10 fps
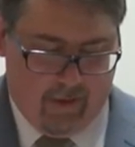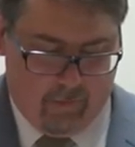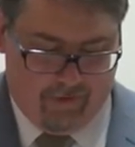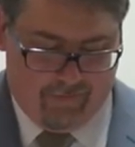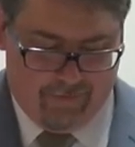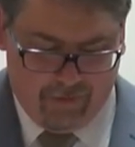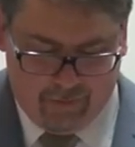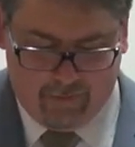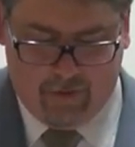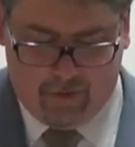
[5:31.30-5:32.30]
With
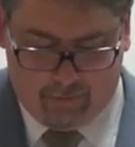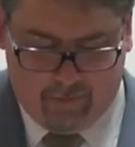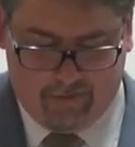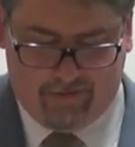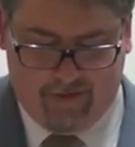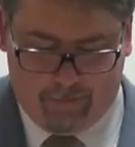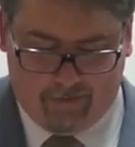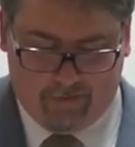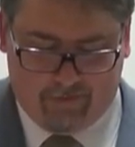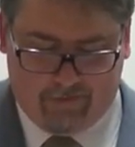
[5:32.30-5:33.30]
few notable
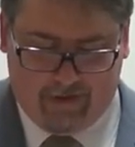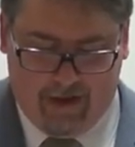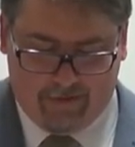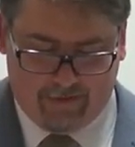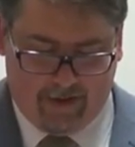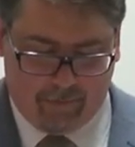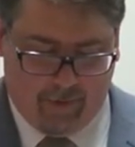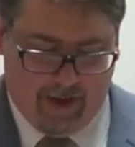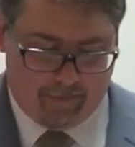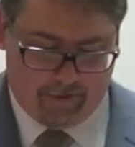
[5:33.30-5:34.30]
exceptions, scholarly and
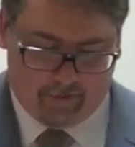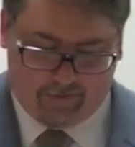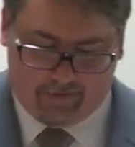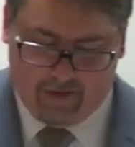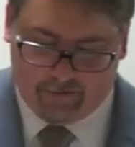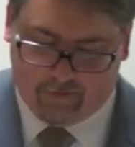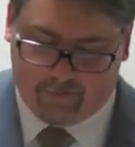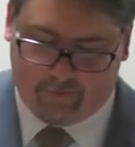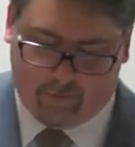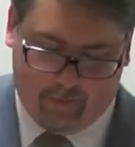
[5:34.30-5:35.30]
popular
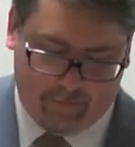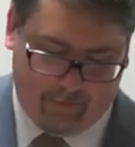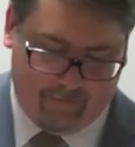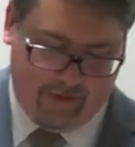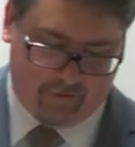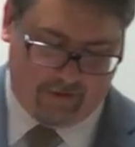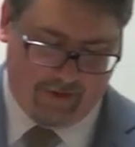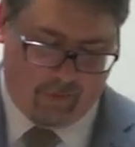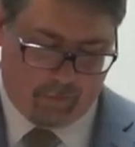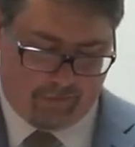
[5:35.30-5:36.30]
discussions of the Great Perfection
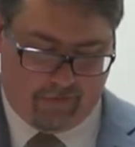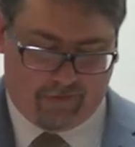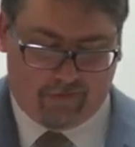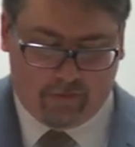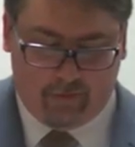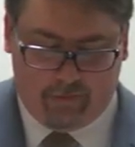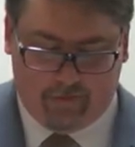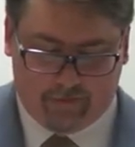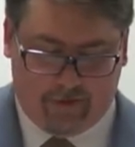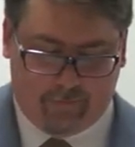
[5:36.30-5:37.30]
have almost
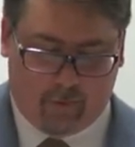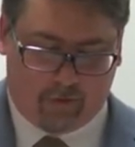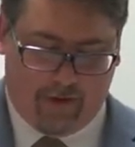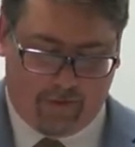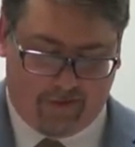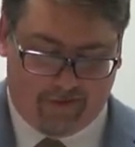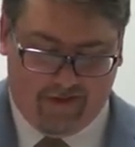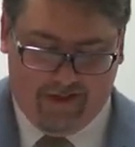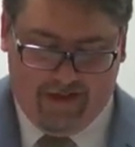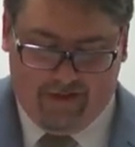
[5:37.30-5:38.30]
exclusively foregrounded
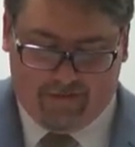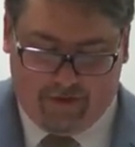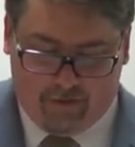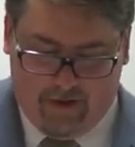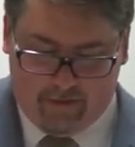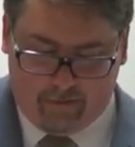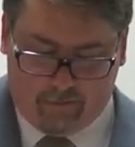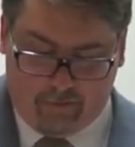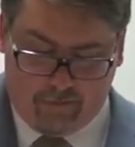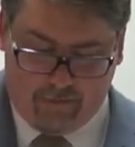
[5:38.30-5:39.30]
doctrinal
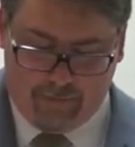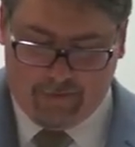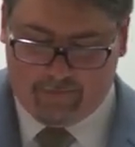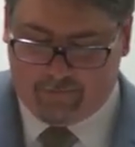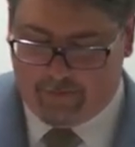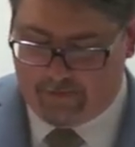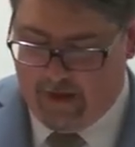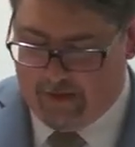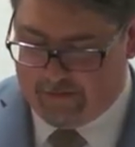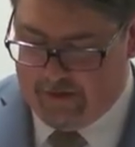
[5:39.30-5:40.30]
treatments of
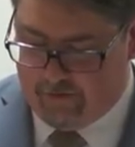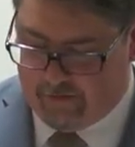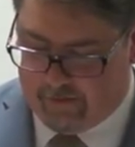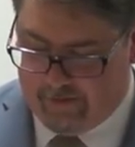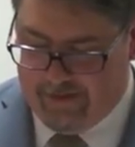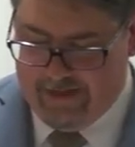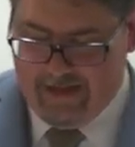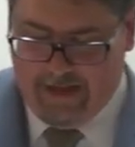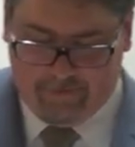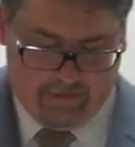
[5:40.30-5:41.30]
cognition
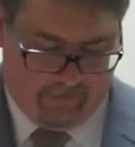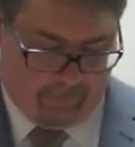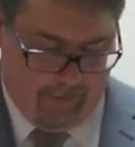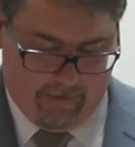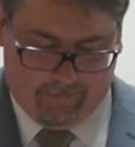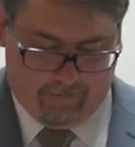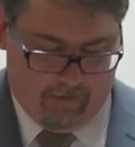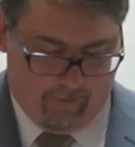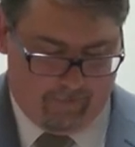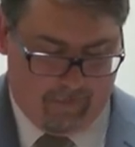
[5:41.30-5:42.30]
at the expense
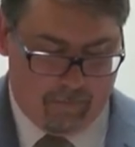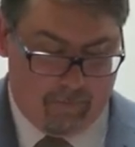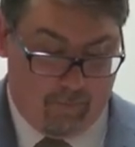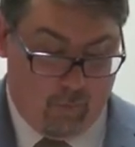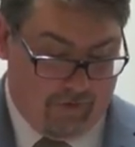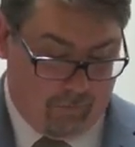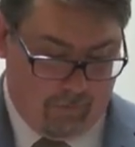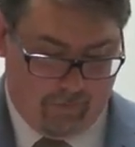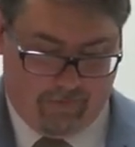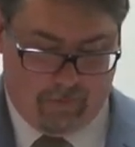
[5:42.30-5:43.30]
of the
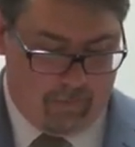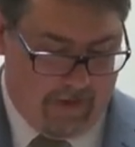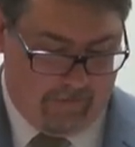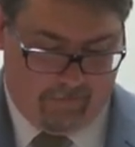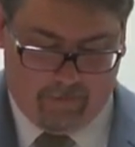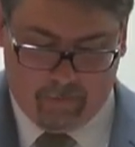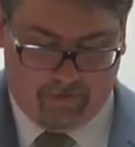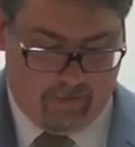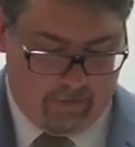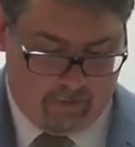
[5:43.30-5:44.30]
rituals, the myths, the
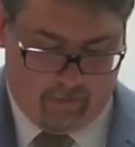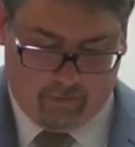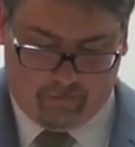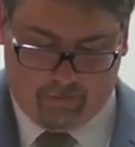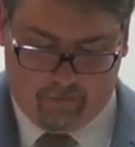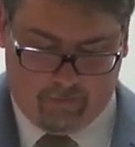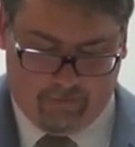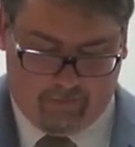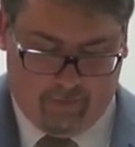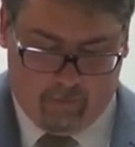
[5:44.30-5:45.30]
material culture,
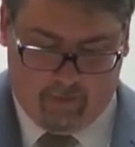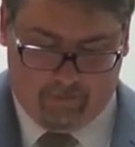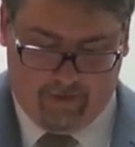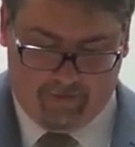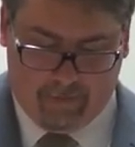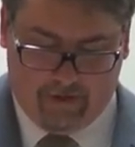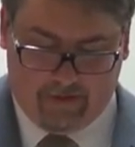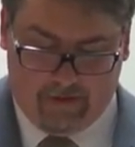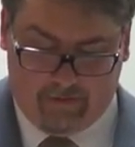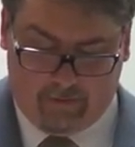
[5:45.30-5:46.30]
and so on that have been an
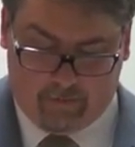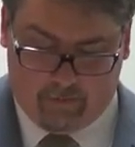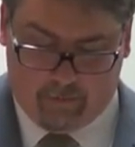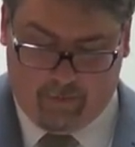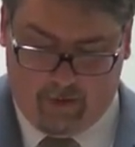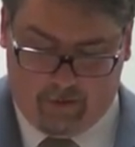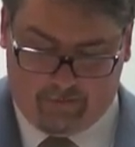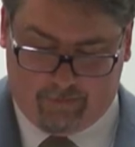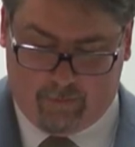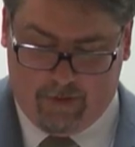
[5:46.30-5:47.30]
integral
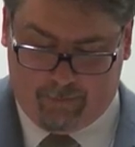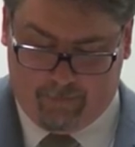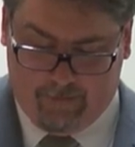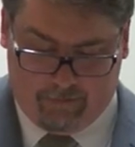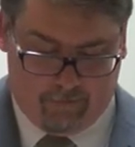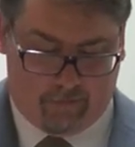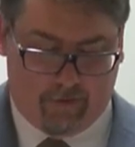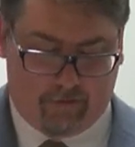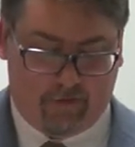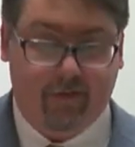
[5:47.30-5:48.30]
part of Great Perfection
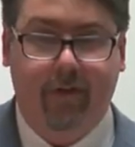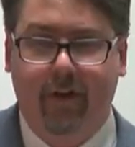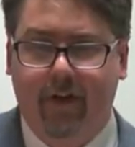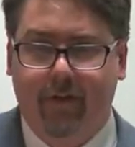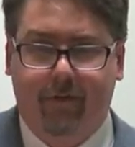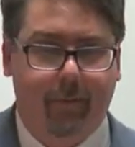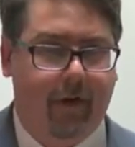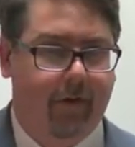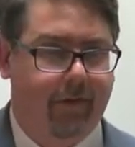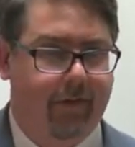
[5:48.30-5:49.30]
traditions from
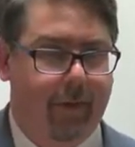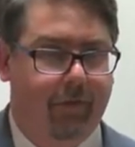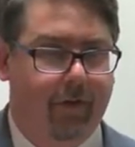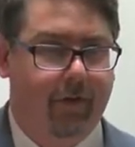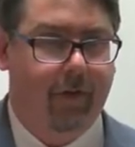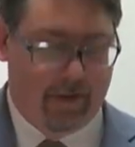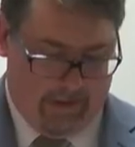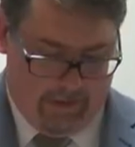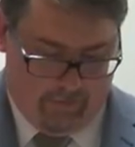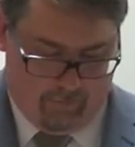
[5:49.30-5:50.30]
their inception
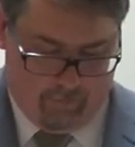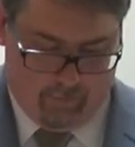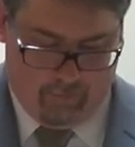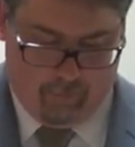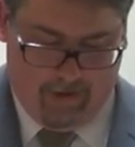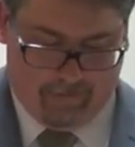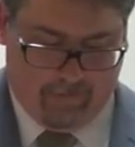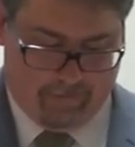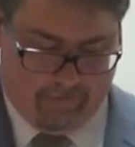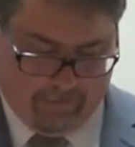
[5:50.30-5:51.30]
to the
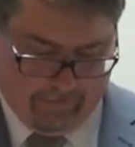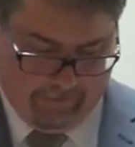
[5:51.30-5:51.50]
present.